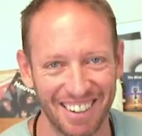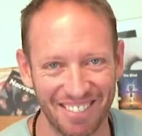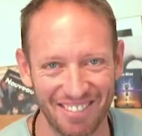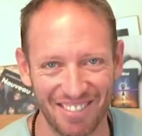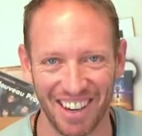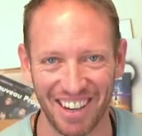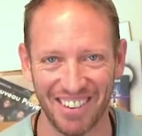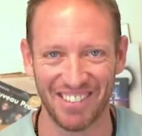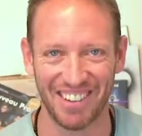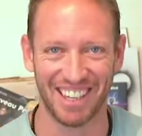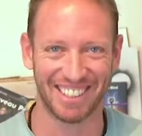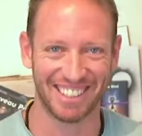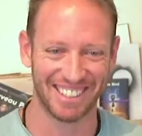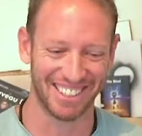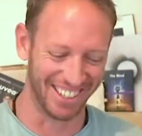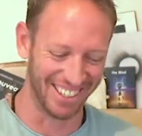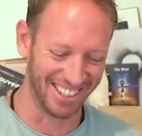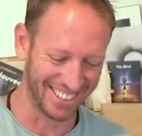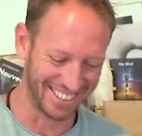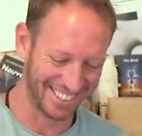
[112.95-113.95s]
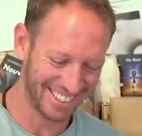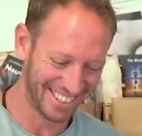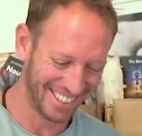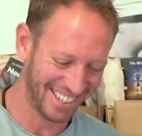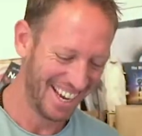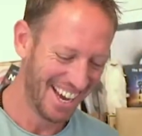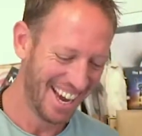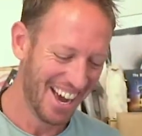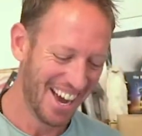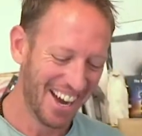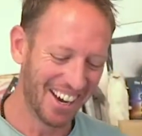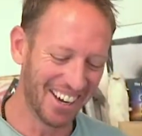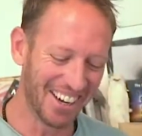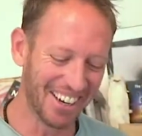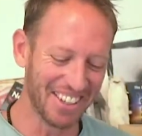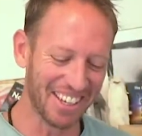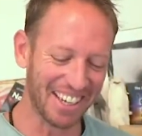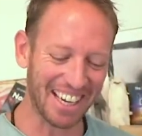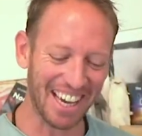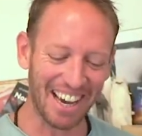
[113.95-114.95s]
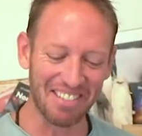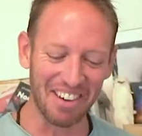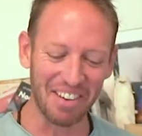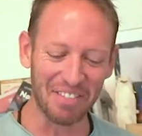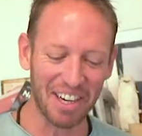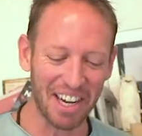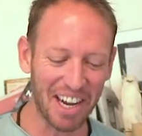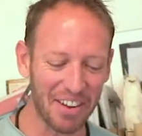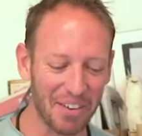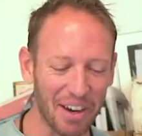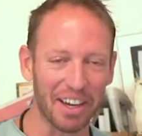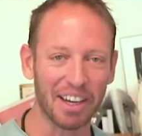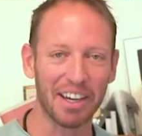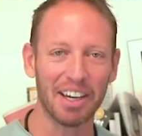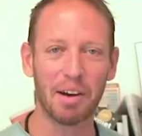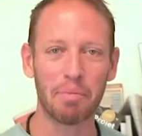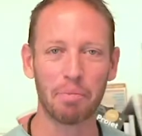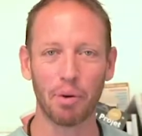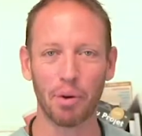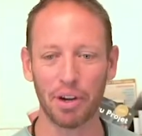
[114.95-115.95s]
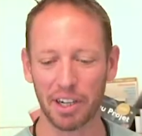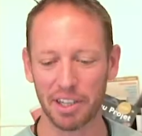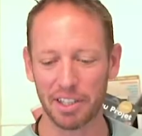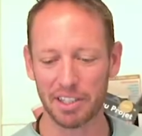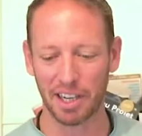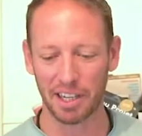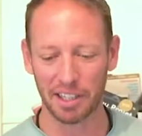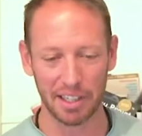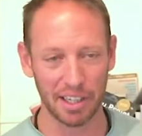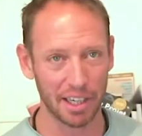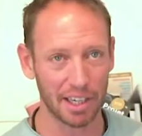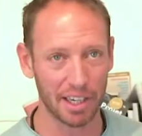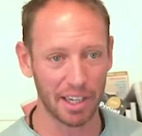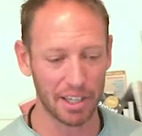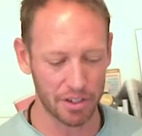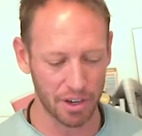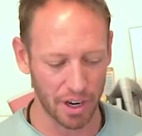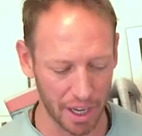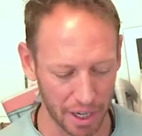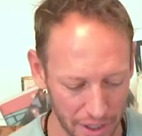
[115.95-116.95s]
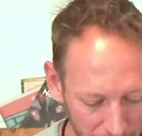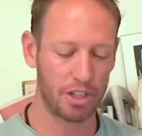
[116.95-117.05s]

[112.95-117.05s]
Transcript: Maybe it's not on the cover, but anyway, I bought it. I dig it. It's rad.